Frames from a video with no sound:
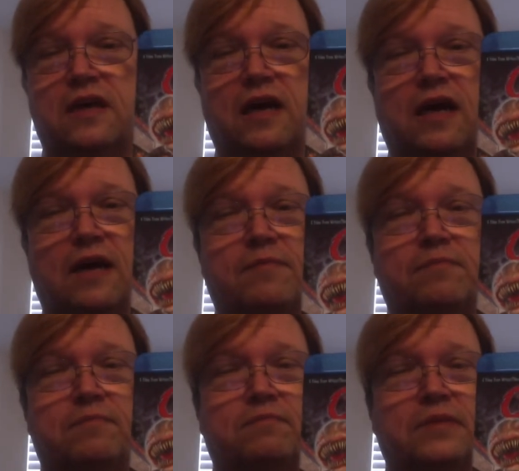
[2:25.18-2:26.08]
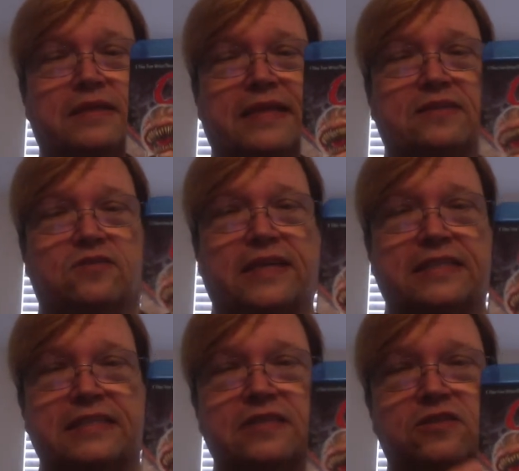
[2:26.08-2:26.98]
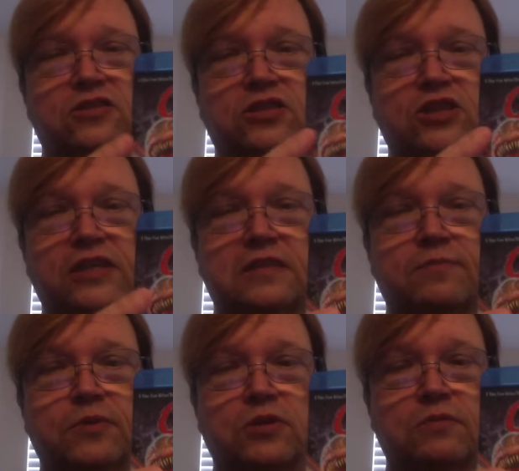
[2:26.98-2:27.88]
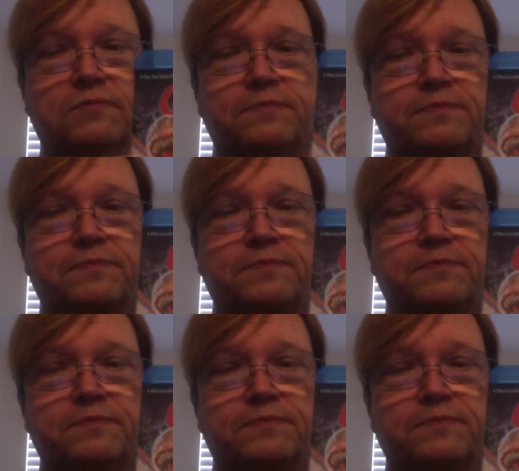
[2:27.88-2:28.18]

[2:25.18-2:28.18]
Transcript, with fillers: Um, but that's okay. See, there's the giant sperm.